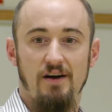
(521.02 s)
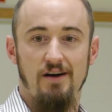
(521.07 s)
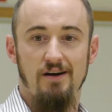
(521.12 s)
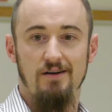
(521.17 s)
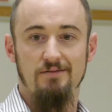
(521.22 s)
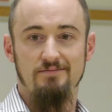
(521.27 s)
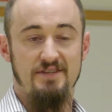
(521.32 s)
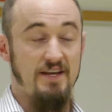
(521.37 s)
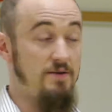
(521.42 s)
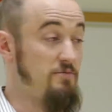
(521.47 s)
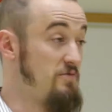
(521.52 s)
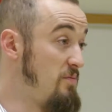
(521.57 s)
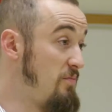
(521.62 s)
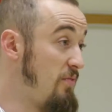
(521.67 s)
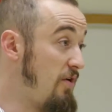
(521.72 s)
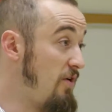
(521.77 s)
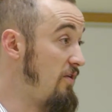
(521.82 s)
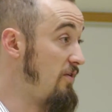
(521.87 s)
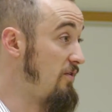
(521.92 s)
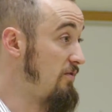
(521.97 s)
same with the
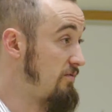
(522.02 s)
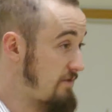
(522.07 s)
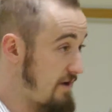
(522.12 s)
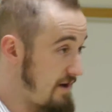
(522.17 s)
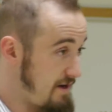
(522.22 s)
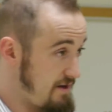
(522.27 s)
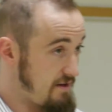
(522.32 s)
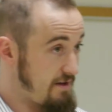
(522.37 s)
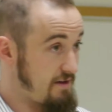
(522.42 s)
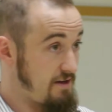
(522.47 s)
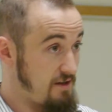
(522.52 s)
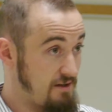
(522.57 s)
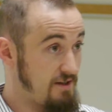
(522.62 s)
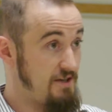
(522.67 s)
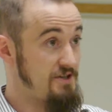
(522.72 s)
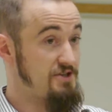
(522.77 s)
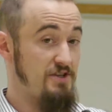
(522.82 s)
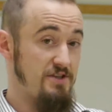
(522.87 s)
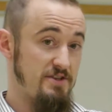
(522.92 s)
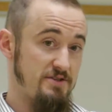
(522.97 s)
ball, right?
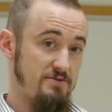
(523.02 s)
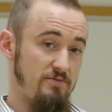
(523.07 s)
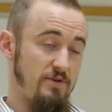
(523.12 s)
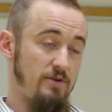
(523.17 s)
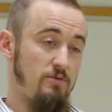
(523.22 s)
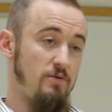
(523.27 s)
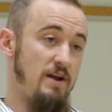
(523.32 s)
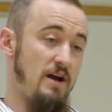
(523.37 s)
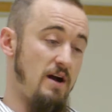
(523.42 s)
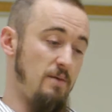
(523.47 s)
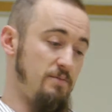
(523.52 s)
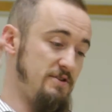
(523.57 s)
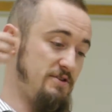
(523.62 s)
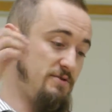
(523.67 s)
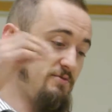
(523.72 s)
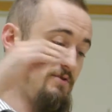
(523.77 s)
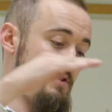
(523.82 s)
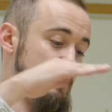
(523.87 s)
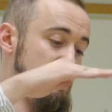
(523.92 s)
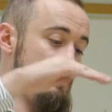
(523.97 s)
Collisions. What happens
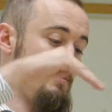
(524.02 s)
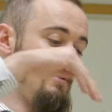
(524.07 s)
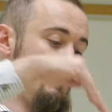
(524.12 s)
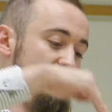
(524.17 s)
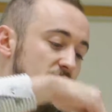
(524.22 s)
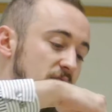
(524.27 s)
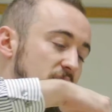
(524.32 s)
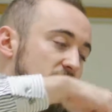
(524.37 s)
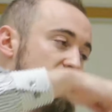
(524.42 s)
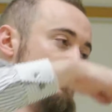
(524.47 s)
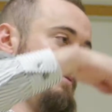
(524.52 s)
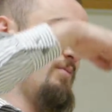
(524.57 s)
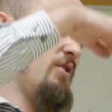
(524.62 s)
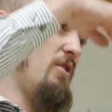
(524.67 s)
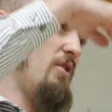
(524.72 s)
when the ball